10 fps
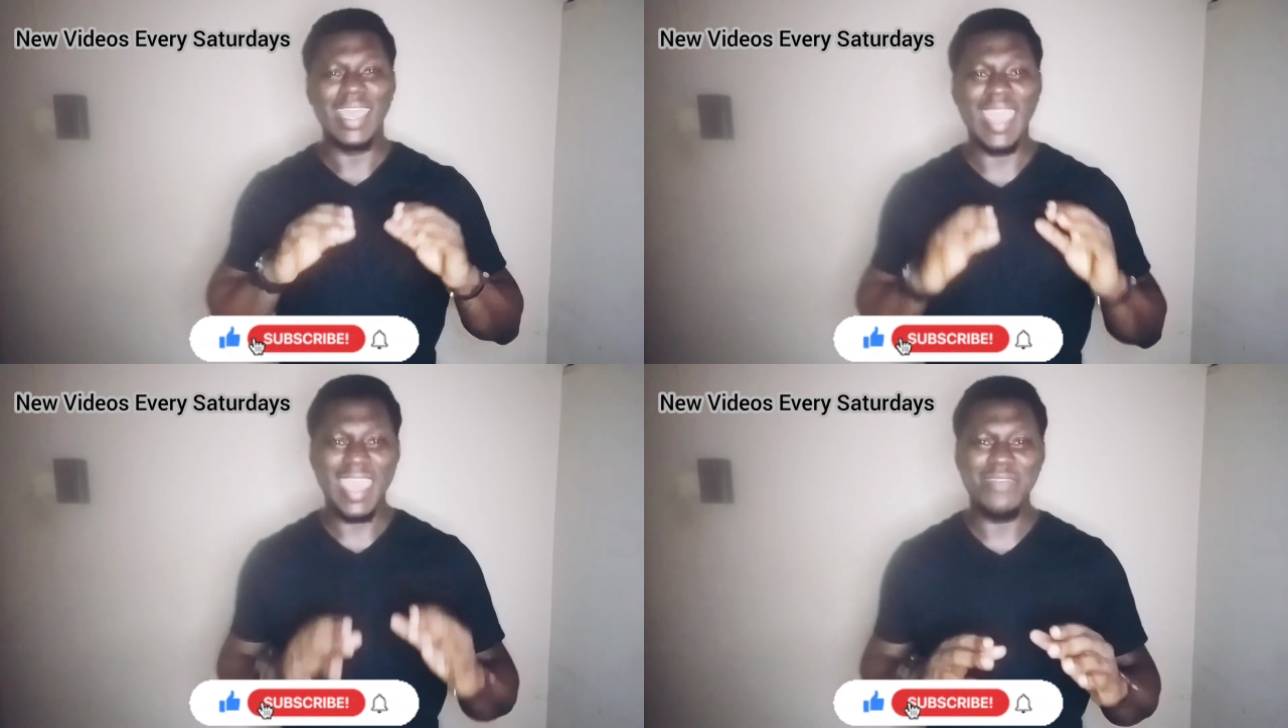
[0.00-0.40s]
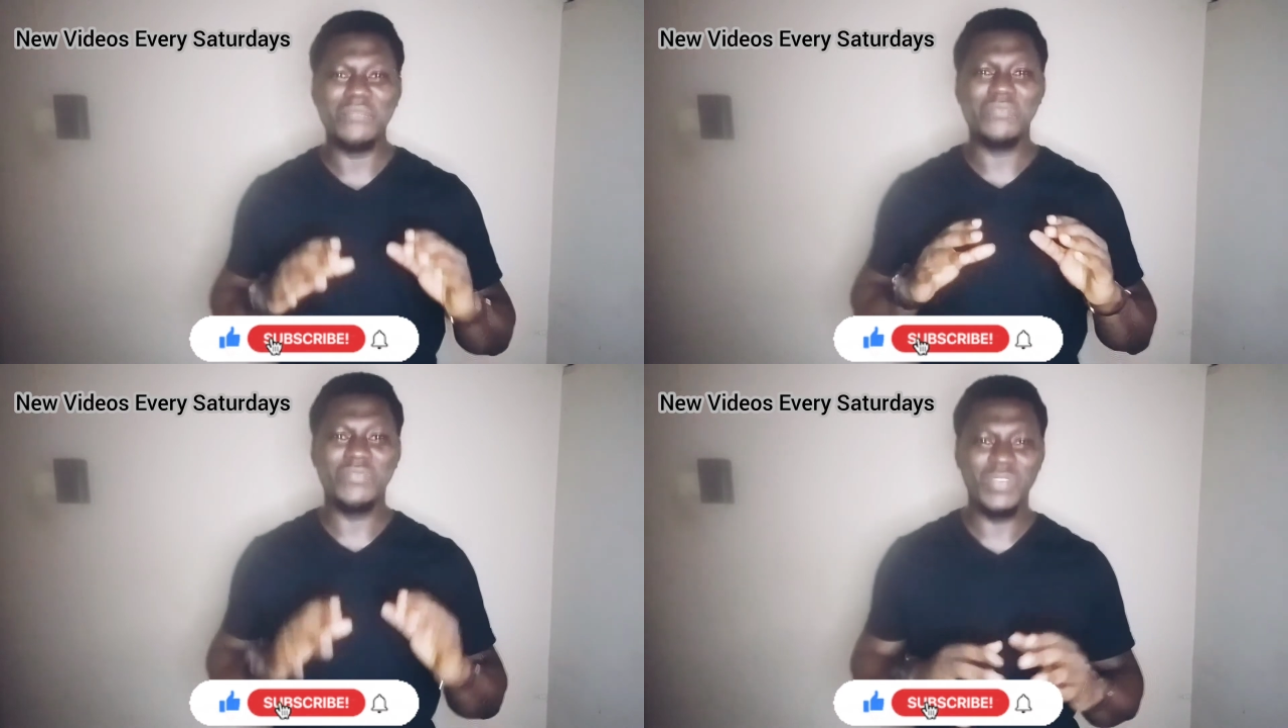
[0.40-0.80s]

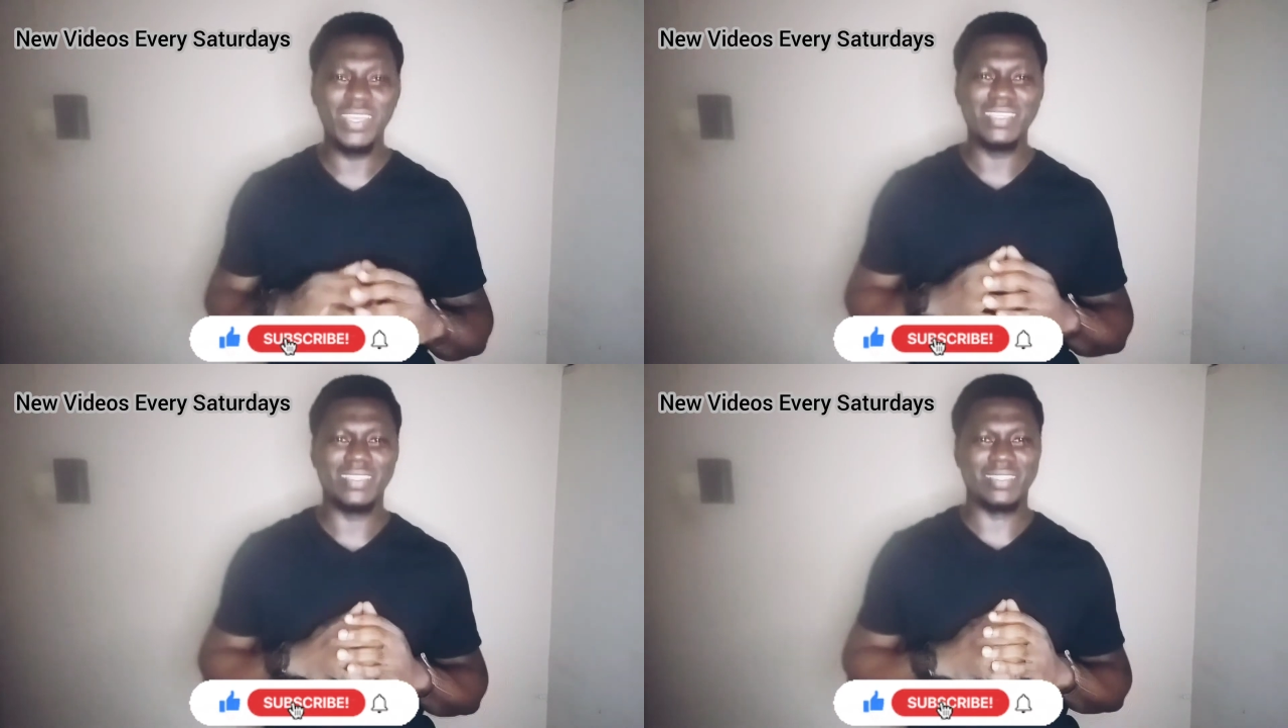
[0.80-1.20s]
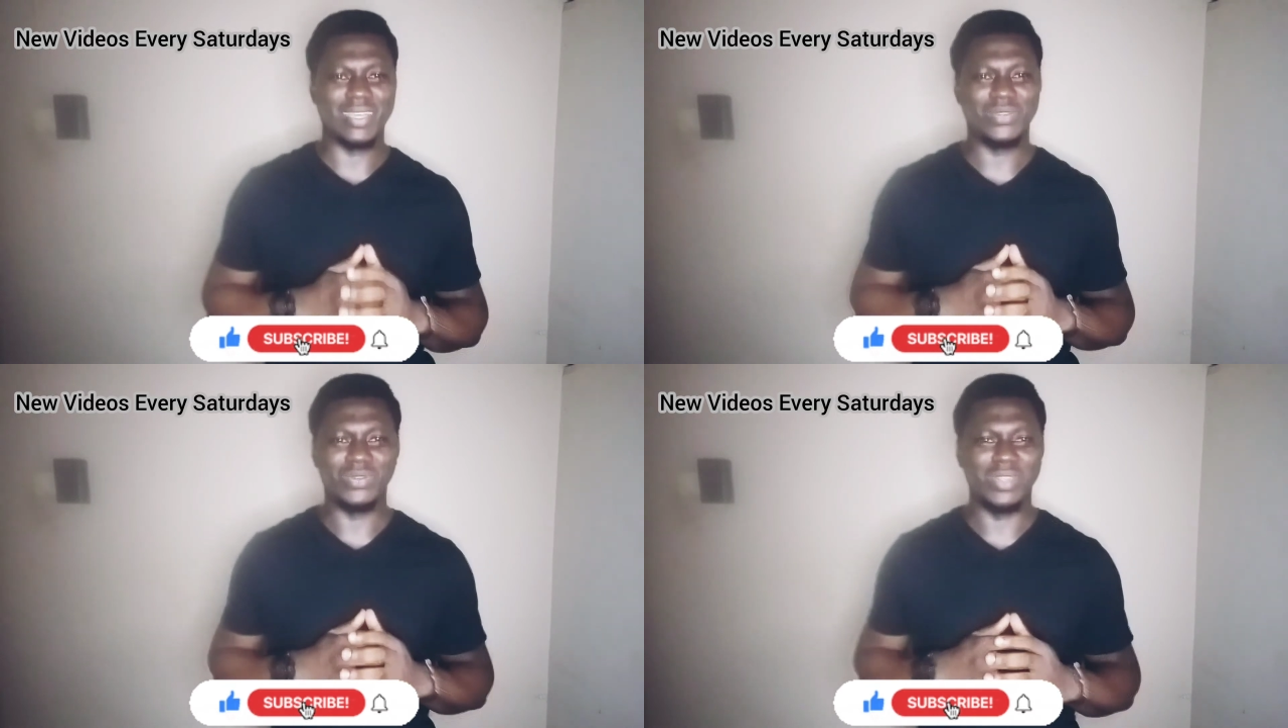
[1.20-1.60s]
every
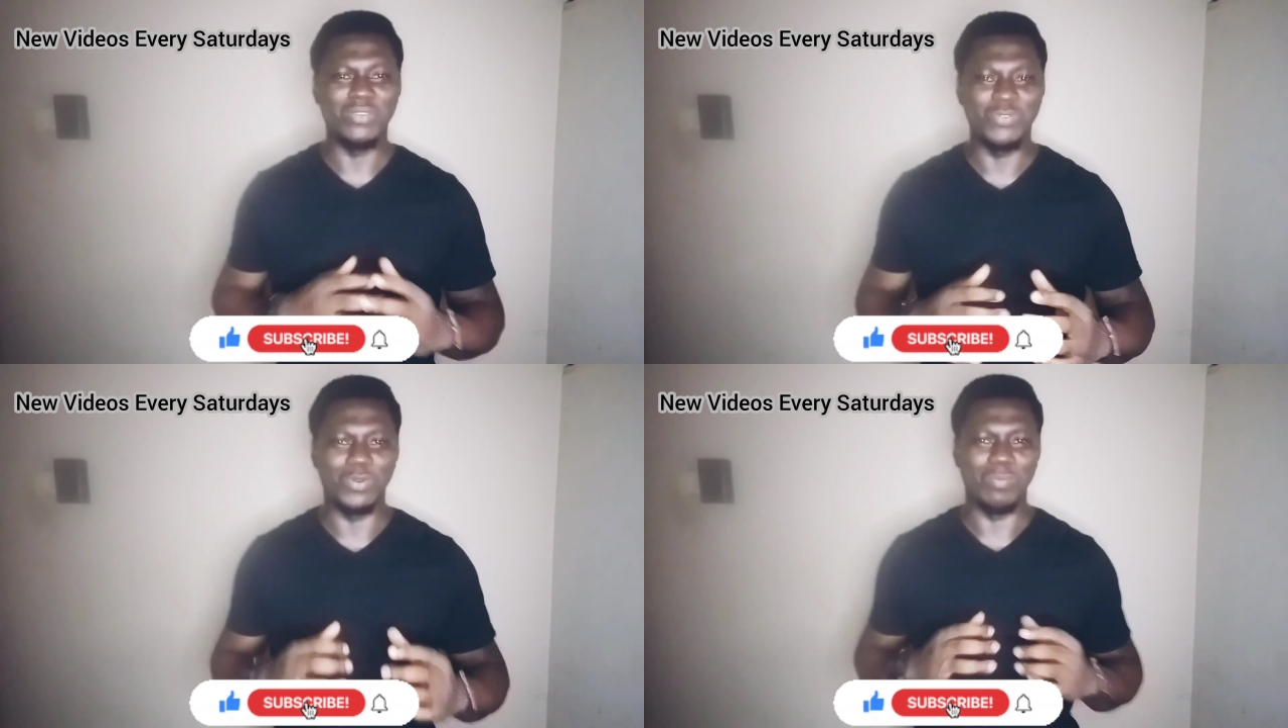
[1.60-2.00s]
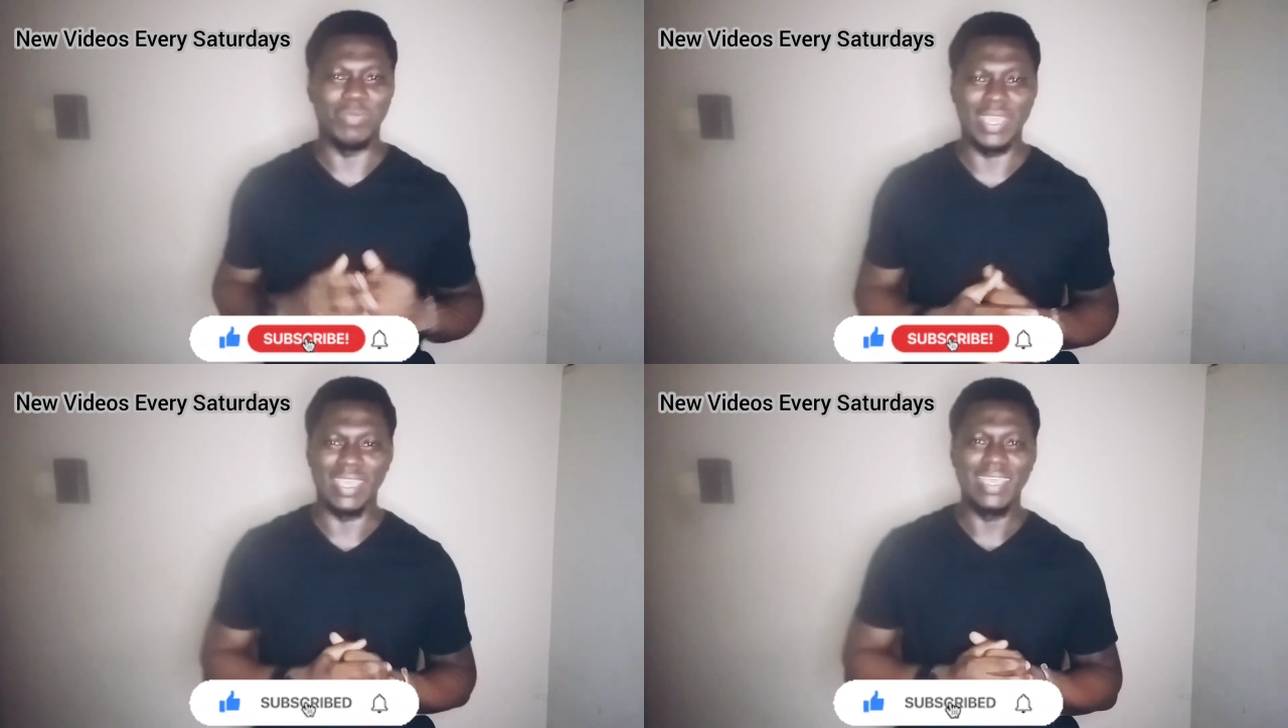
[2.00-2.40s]
Saturday from
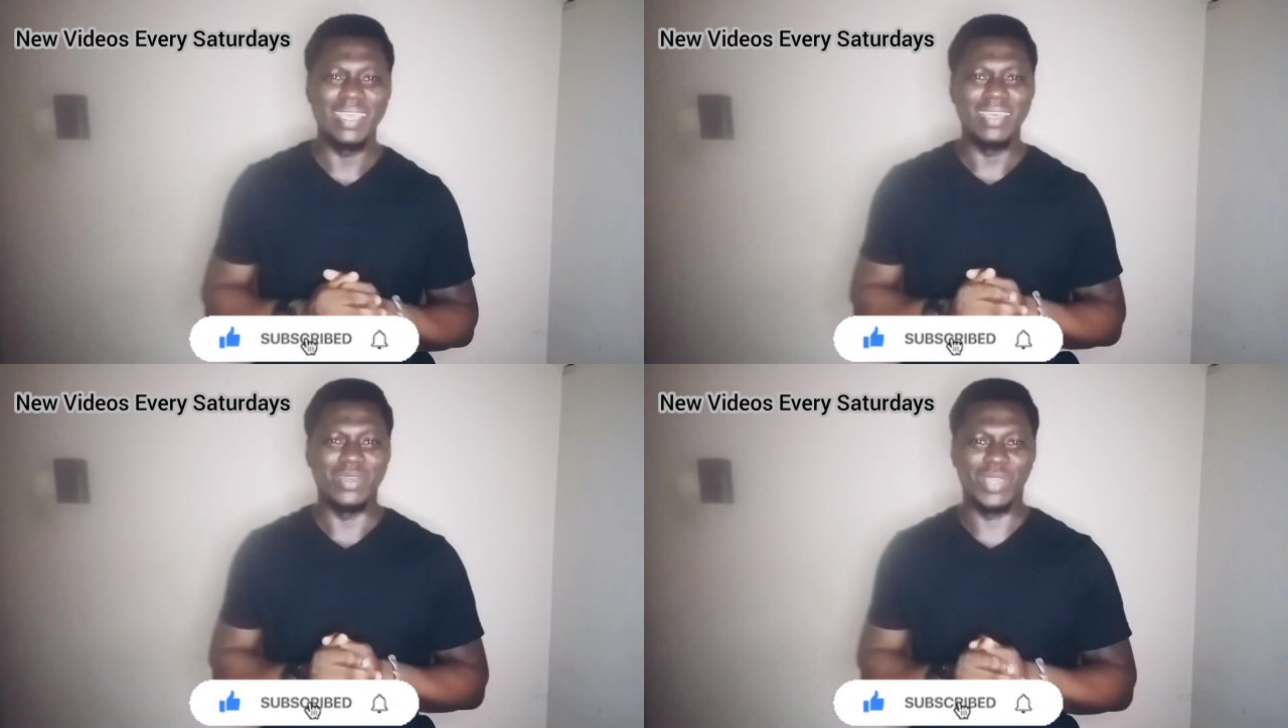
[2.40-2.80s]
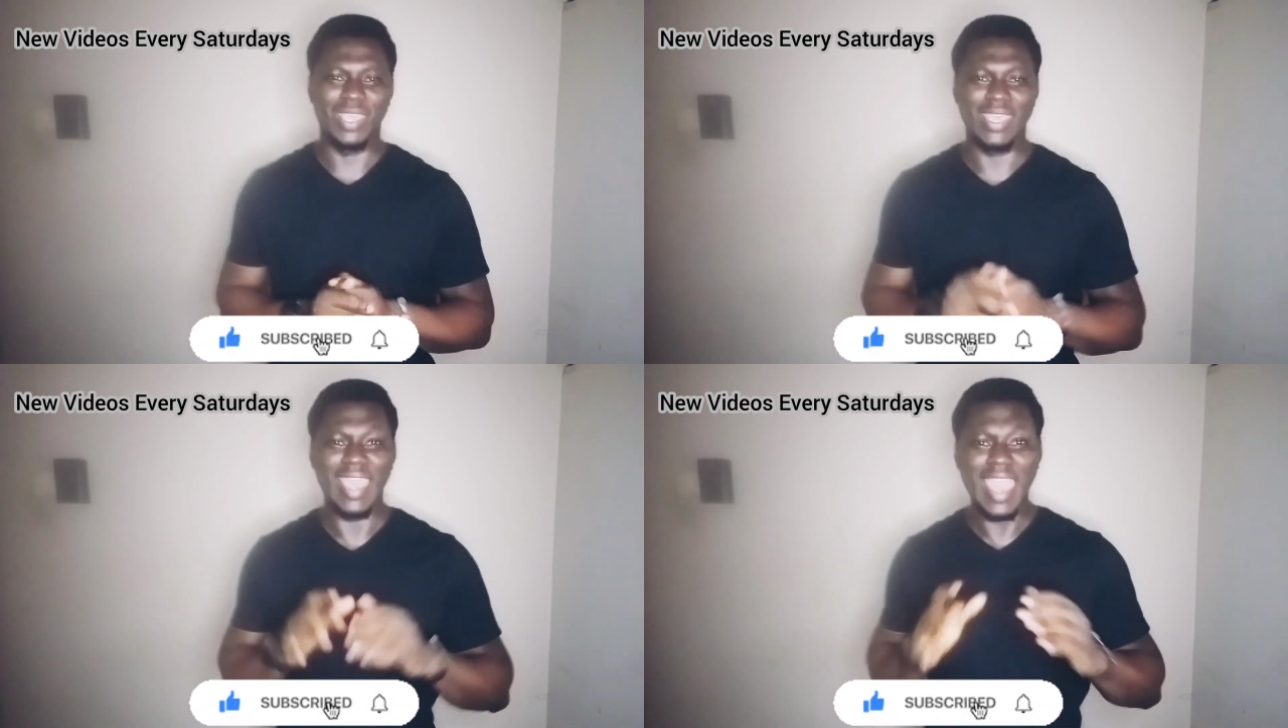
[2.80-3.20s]
me,
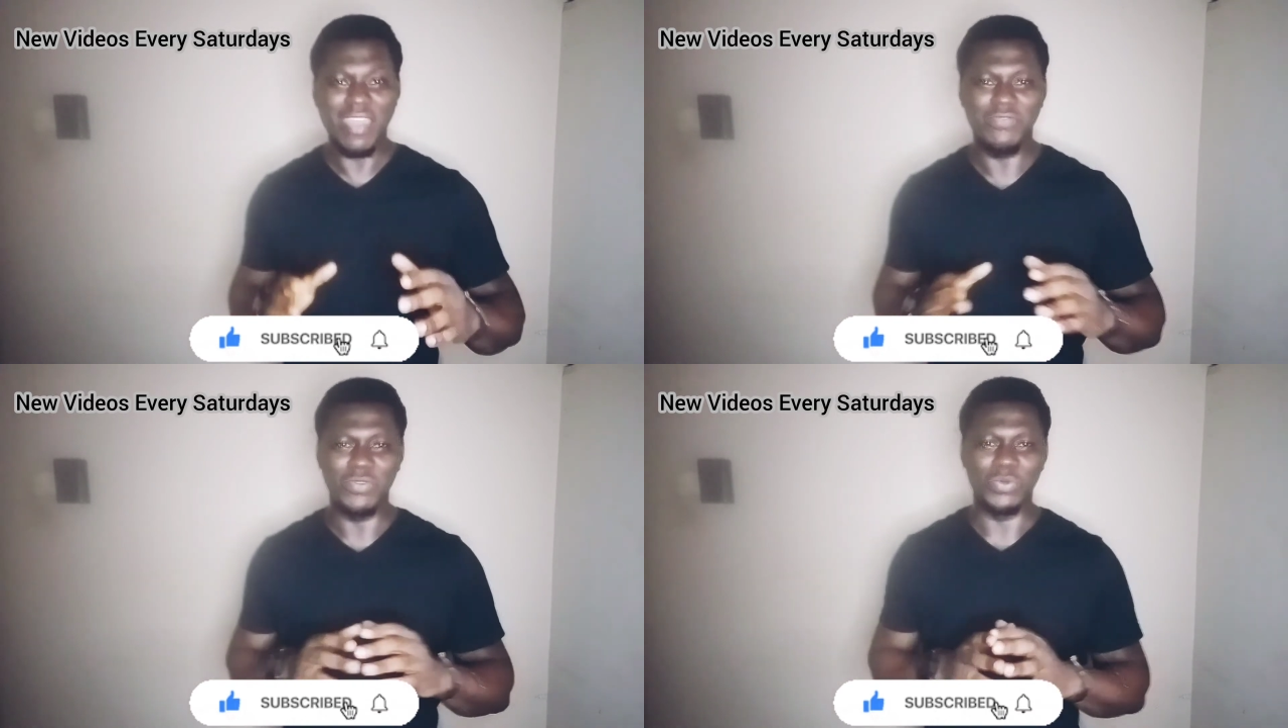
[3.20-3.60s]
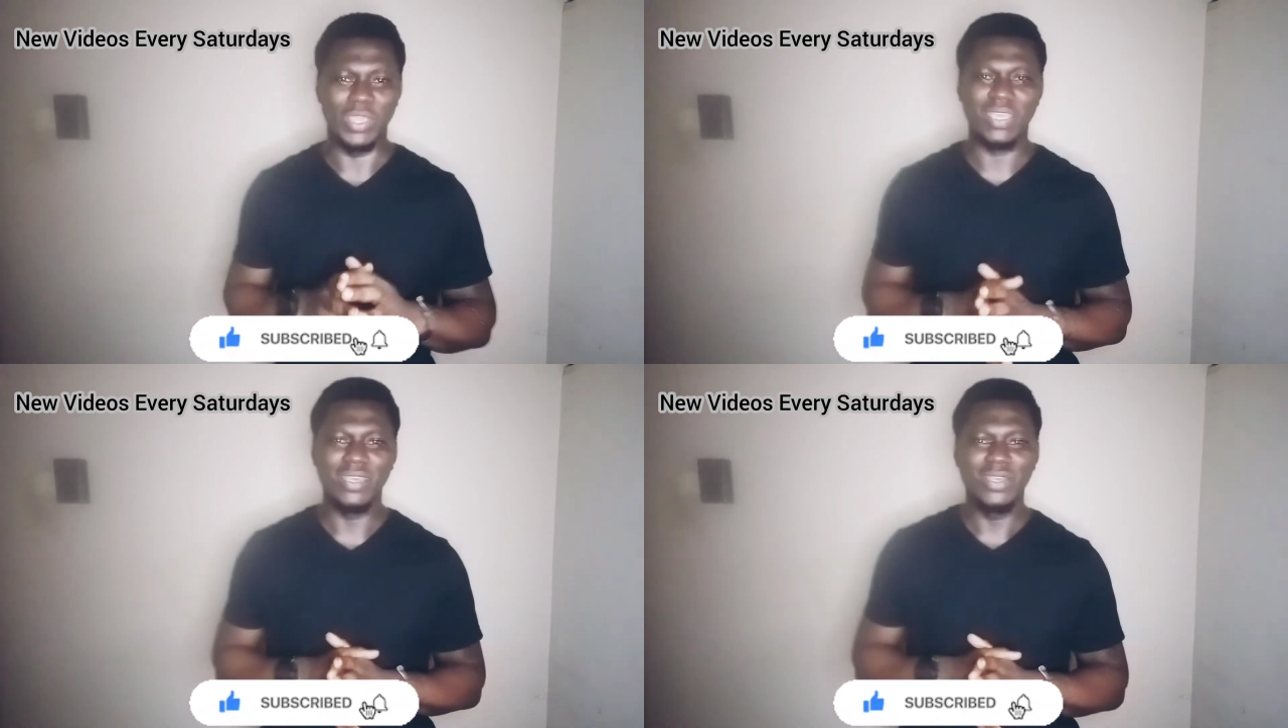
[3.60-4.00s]
okay, every
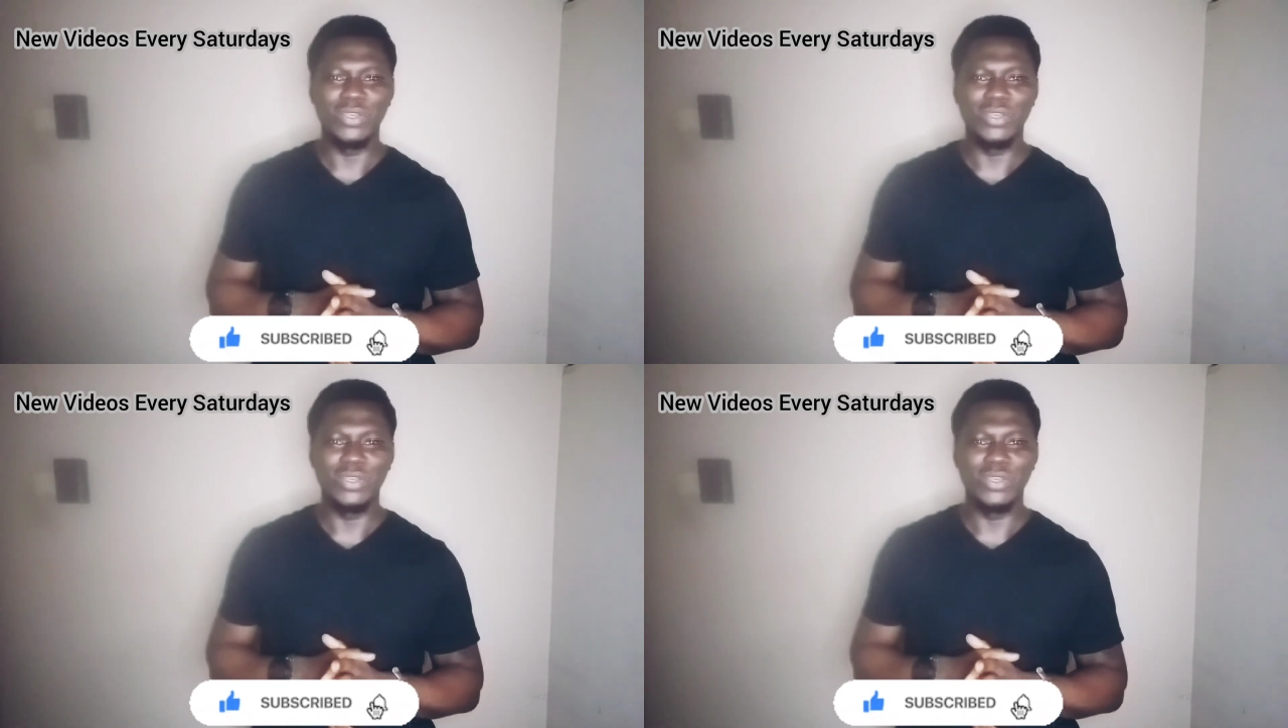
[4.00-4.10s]
week.